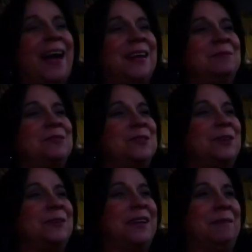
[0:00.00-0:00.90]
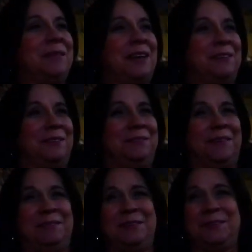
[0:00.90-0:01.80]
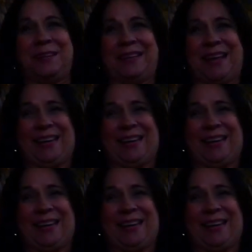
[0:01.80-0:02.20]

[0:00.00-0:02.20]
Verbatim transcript: And I'm sorry, I'm Maybe you can